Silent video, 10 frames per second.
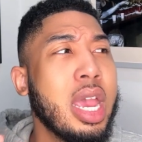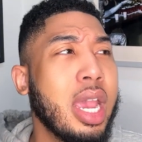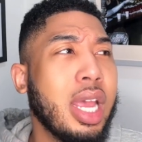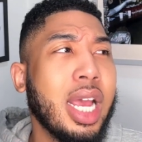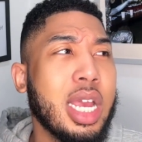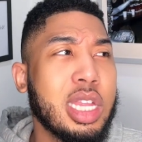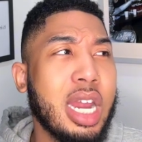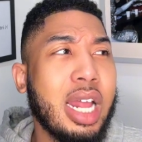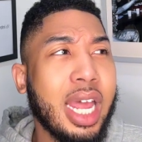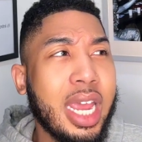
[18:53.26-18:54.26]
And like I said,
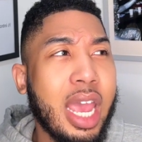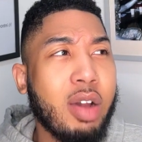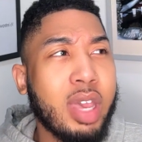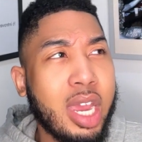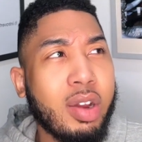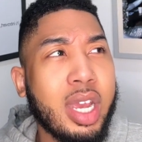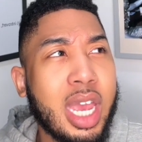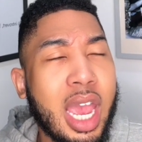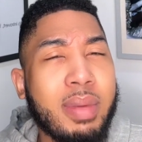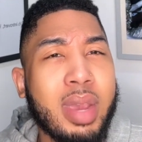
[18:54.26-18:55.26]
I like how Karen
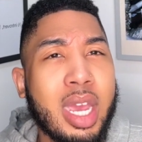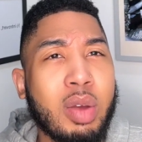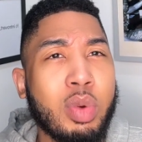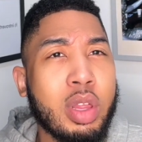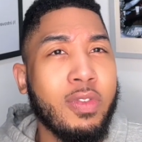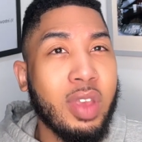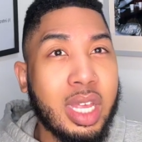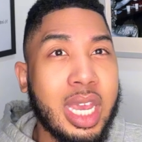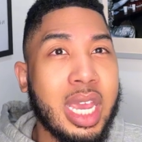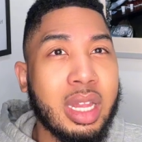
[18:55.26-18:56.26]
came in and was
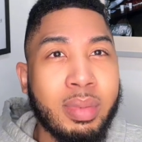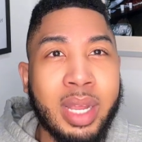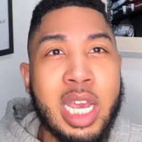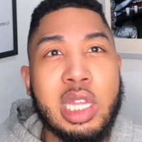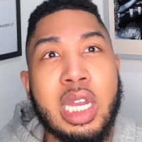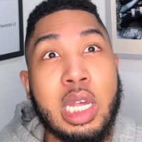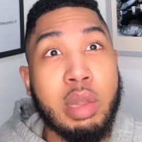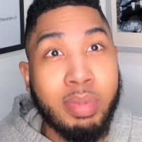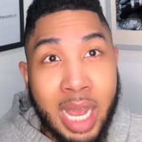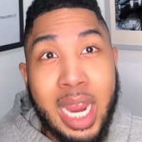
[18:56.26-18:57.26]
filling in the blanks and
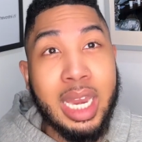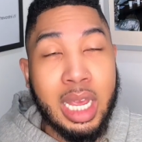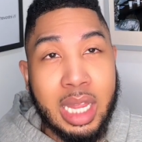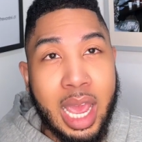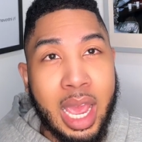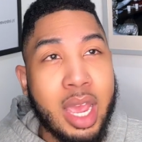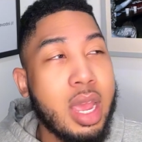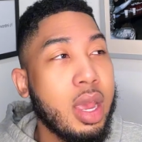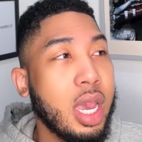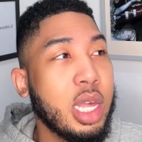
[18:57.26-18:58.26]
explaining that
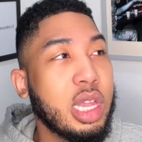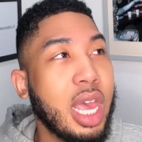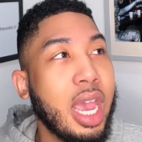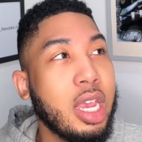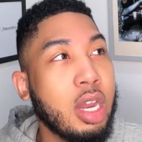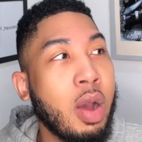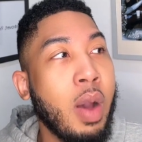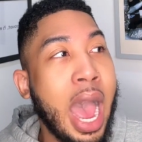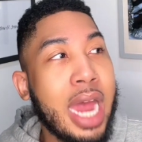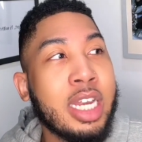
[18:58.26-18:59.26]
and saying,
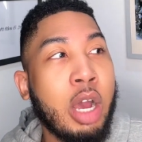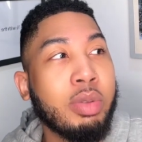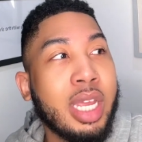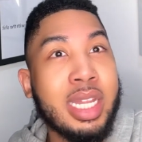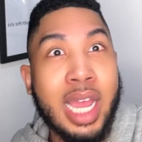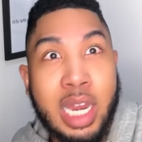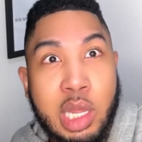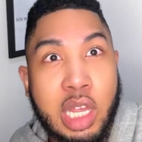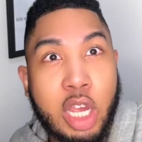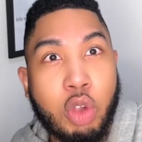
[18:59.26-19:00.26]
I don't think that is
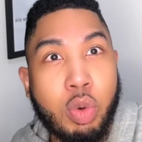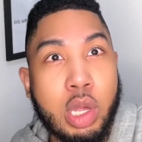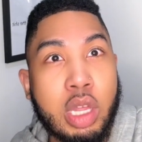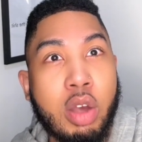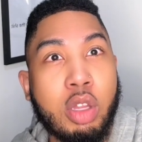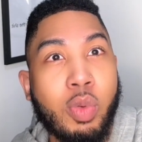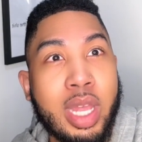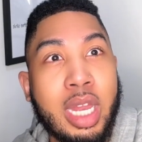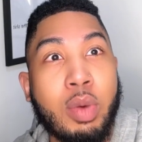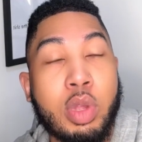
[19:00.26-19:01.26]
sexual assault the way that it was